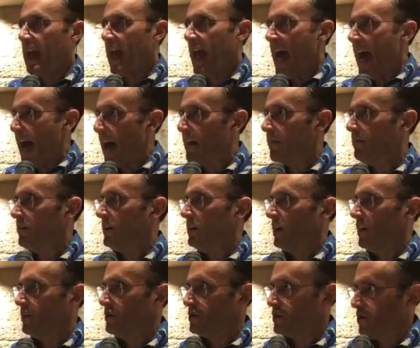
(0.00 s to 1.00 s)
have
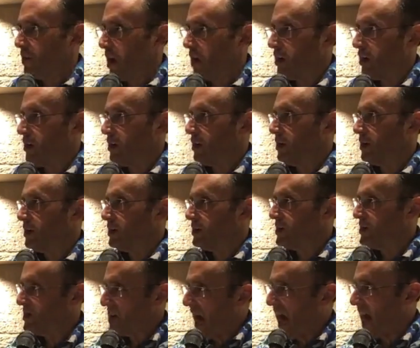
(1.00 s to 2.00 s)
a stronger
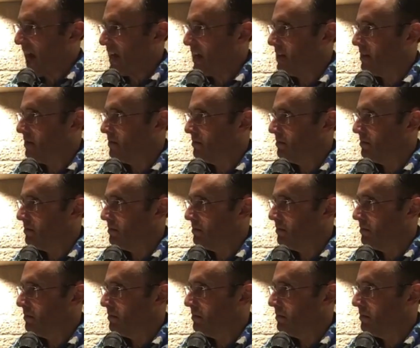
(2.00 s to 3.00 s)
side.
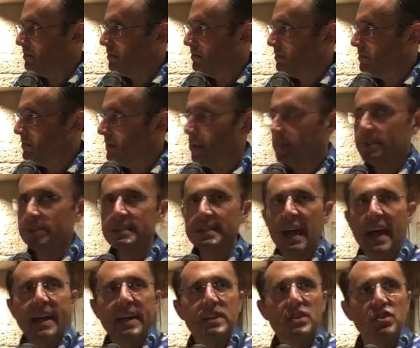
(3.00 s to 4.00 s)
I mean,
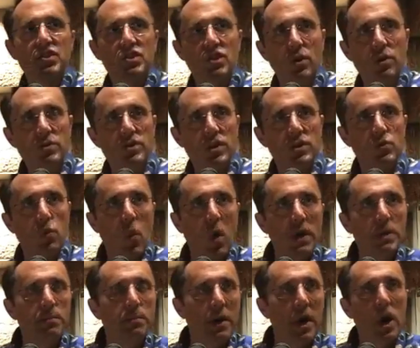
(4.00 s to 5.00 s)
science shows us
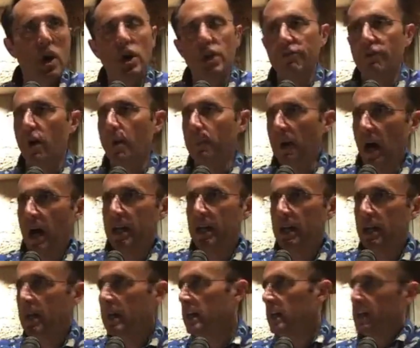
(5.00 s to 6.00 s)
one part of our body
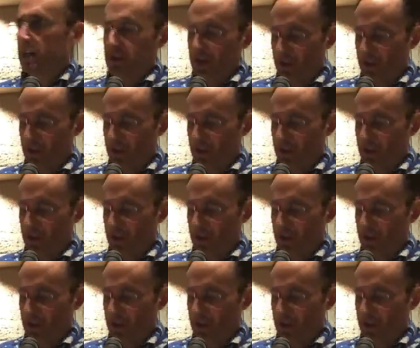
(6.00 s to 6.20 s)
is